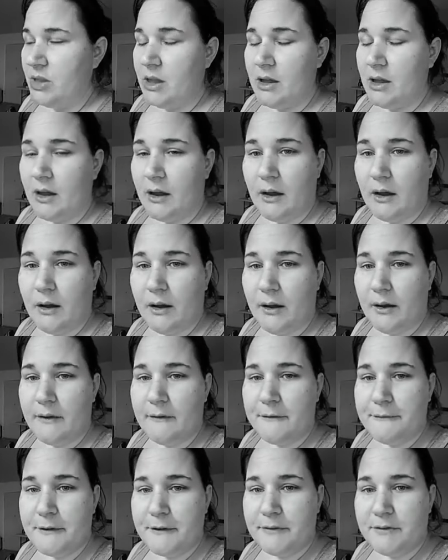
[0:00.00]
a
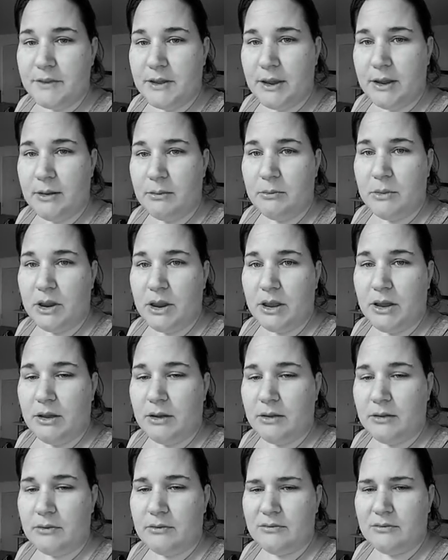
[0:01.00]

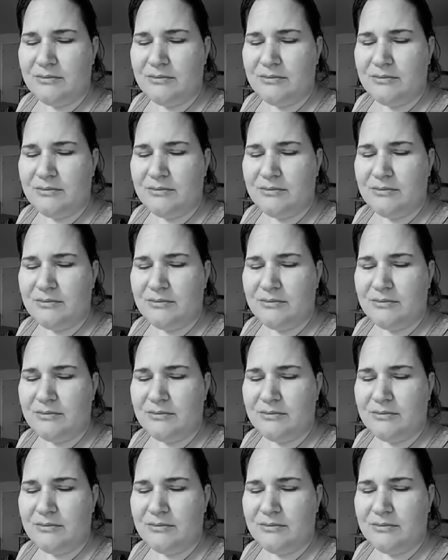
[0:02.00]
15-minute